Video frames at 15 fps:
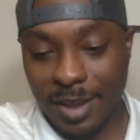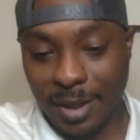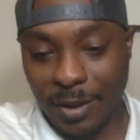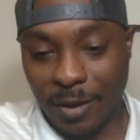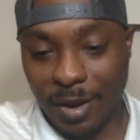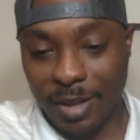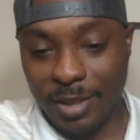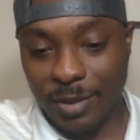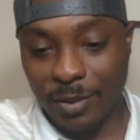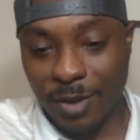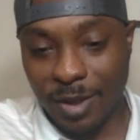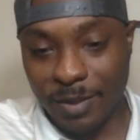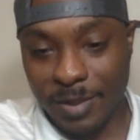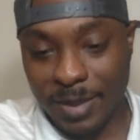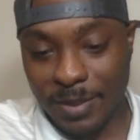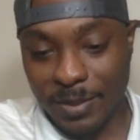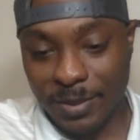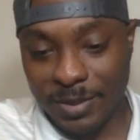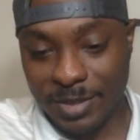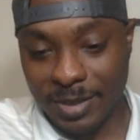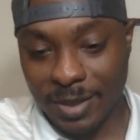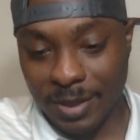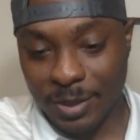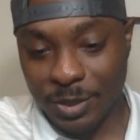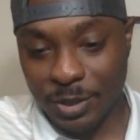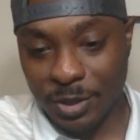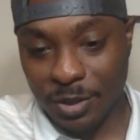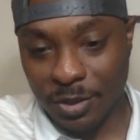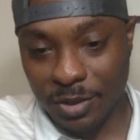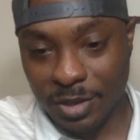credit the wrong people, because I
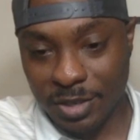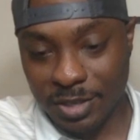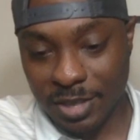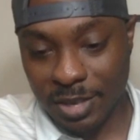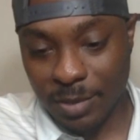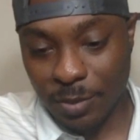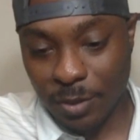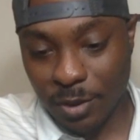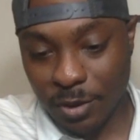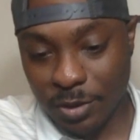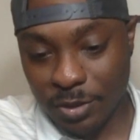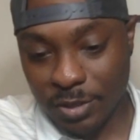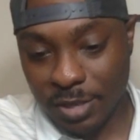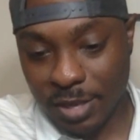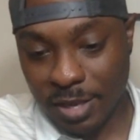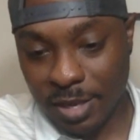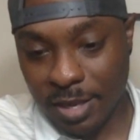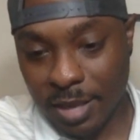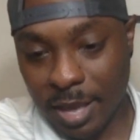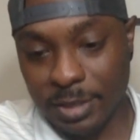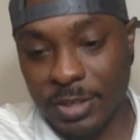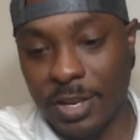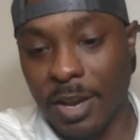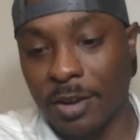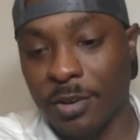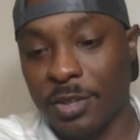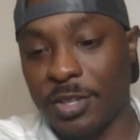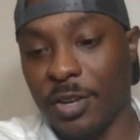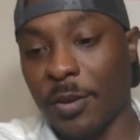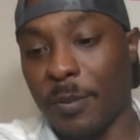should know this. It was the Under
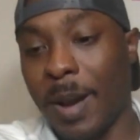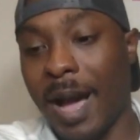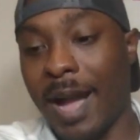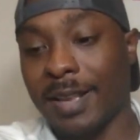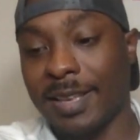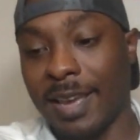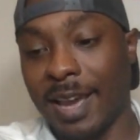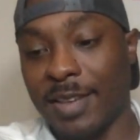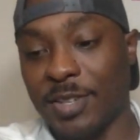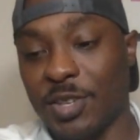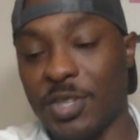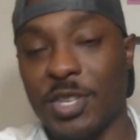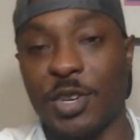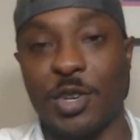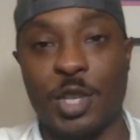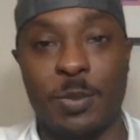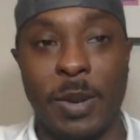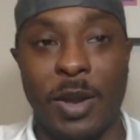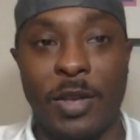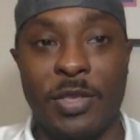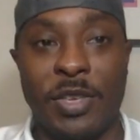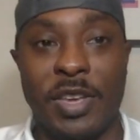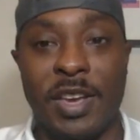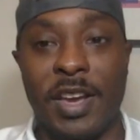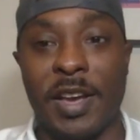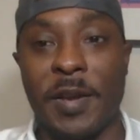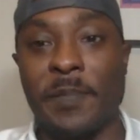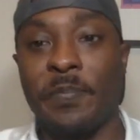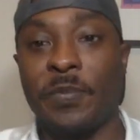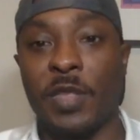Center podcast, and Center spelled
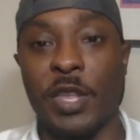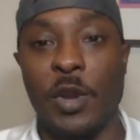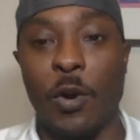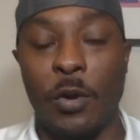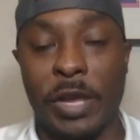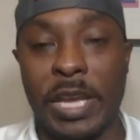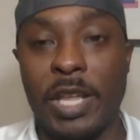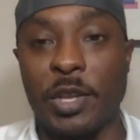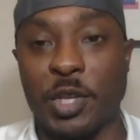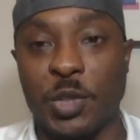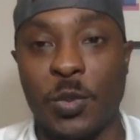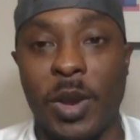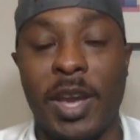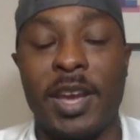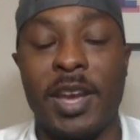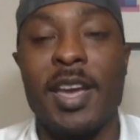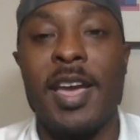the old English way.